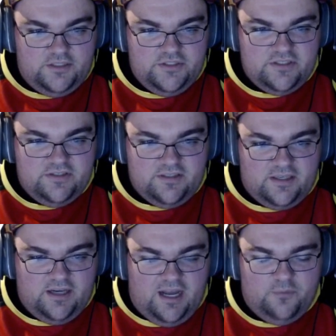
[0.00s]
just because
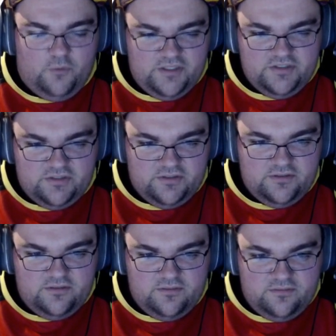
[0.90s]
I wanted to
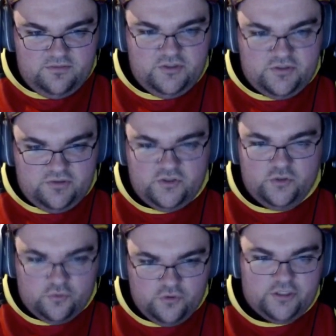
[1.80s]
just do
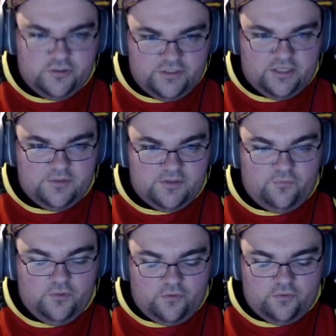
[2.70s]
critical damage, a
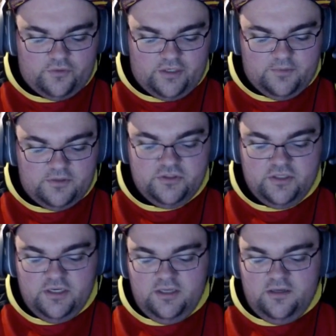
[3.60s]
free critical damage.
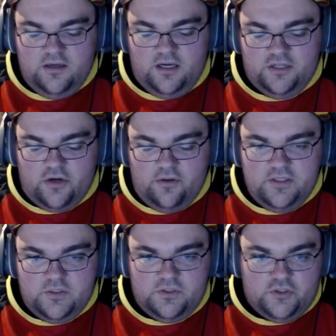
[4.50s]
Generally,
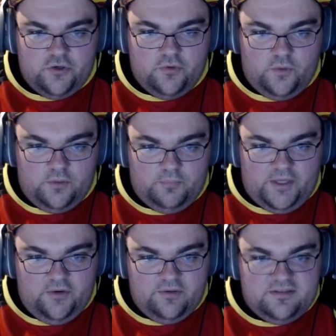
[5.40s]
this was a turn 1 play
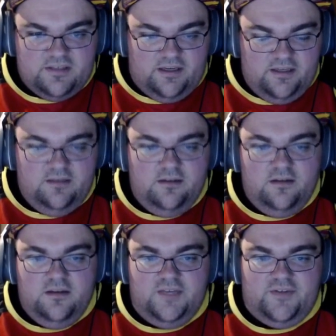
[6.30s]
going second
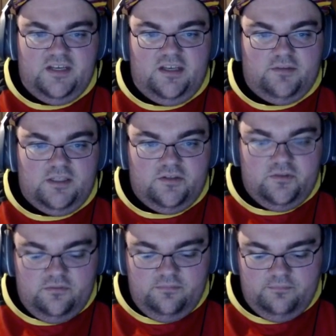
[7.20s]
if I didn't have Kid
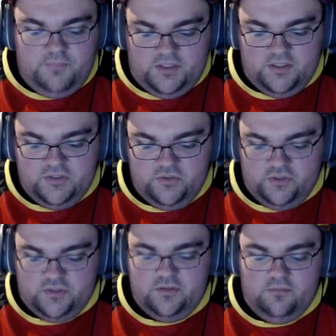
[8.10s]
Q, because you
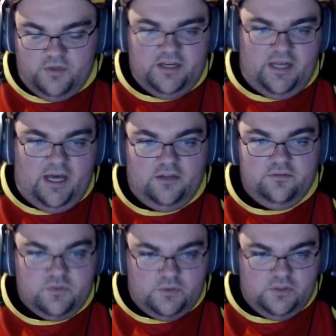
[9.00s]
just bring it out,
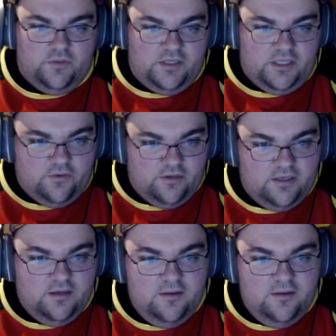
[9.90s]
swing 20k crit.